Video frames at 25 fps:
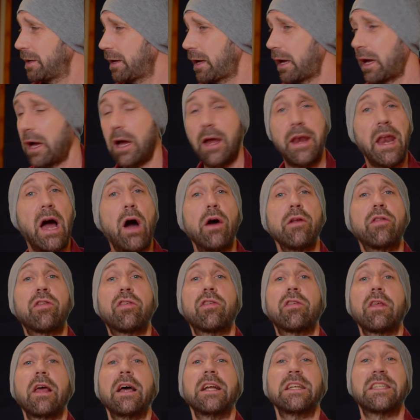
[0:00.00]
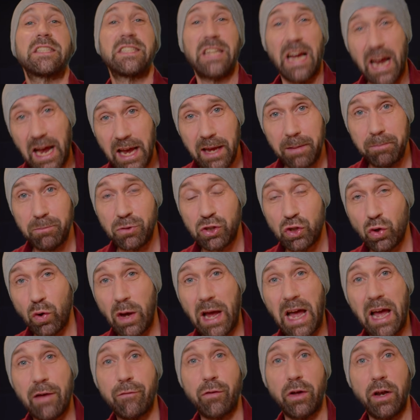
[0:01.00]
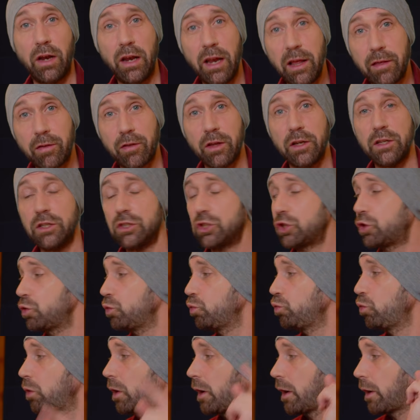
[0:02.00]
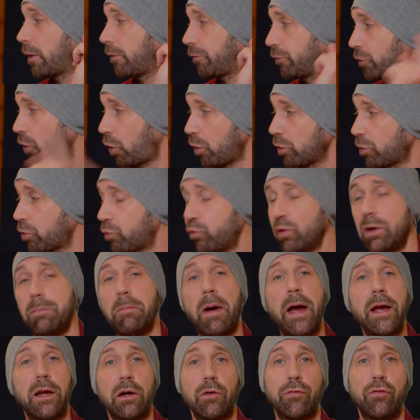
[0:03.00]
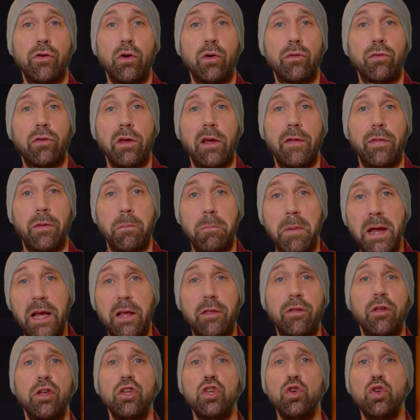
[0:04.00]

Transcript: Now it's time to have a listen to those 3 microphones in the mix.